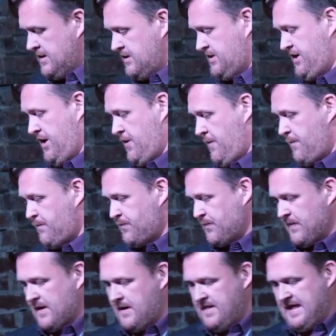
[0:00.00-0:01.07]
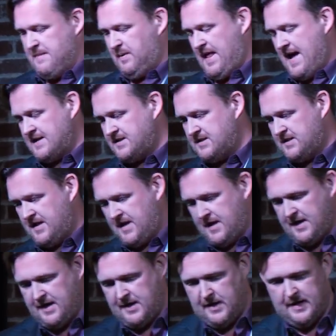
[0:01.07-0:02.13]
So they blast
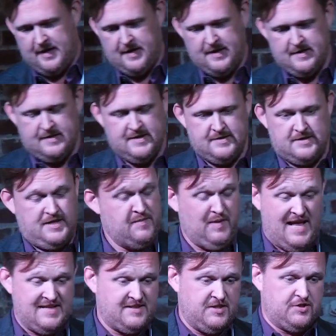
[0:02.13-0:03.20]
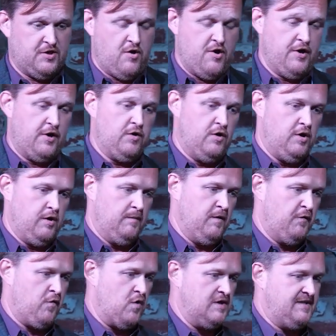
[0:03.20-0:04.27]
he blasts this article.
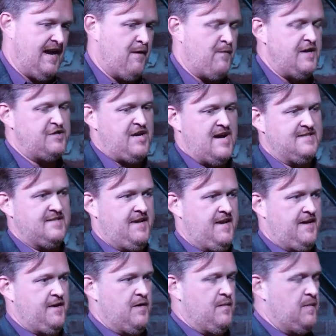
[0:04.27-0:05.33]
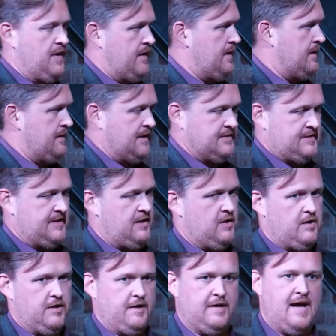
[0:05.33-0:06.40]
Of course, I reach out to him and say,
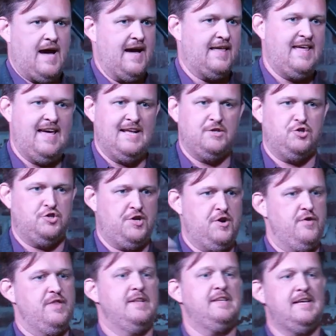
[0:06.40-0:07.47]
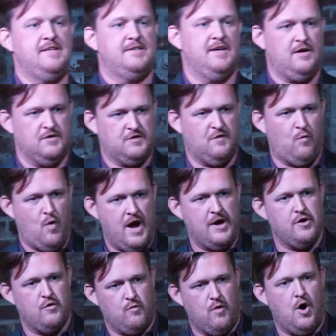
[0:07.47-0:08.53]
look, I can't share the details of why
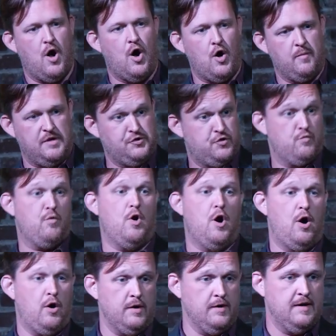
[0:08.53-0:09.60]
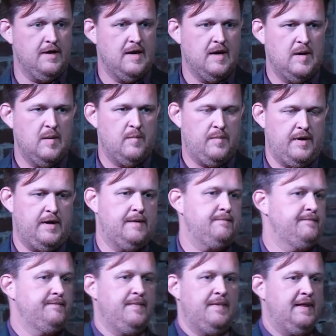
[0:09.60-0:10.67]
you're wrong, but you're wrong. But
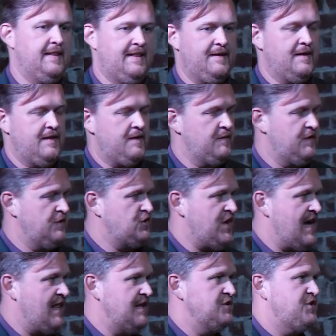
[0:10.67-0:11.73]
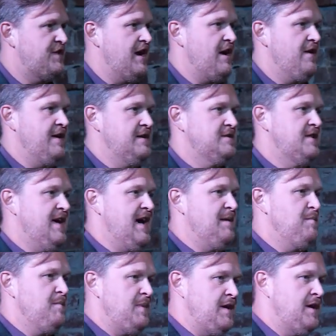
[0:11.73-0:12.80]
the challenge there is
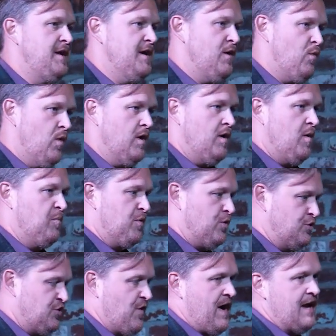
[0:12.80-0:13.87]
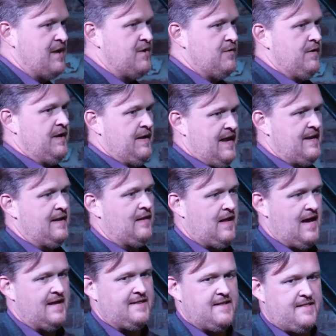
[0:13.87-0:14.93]
that media will portray you in any
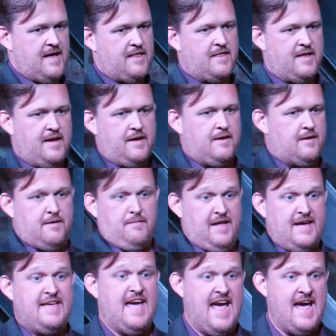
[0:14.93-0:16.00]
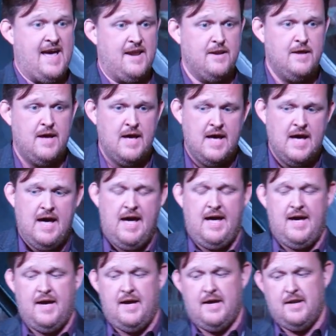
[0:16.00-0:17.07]
light that they think they can.
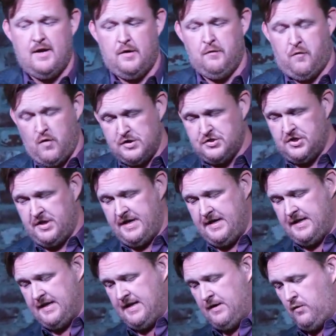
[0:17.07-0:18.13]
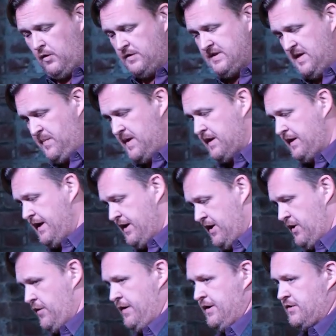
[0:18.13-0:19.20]
And unfortunately, it will typically
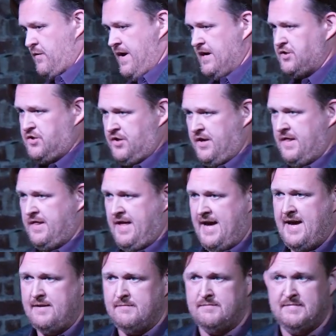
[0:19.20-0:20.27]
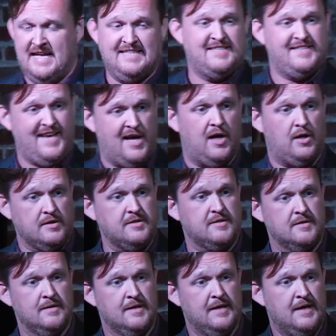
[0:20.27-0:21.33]
go in a direction that
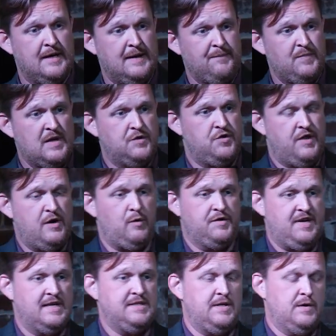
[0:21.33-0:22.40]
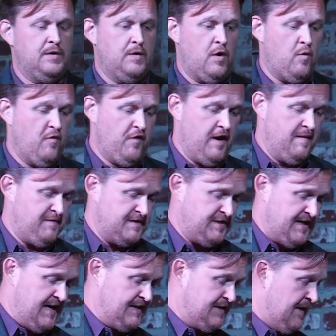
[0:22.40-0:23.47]
sells. So they will tend to
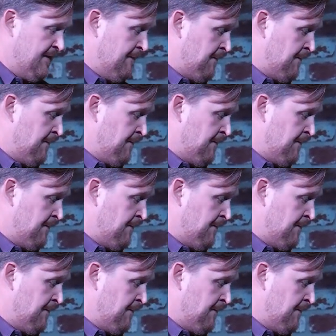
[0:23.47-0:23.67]
overemphasize.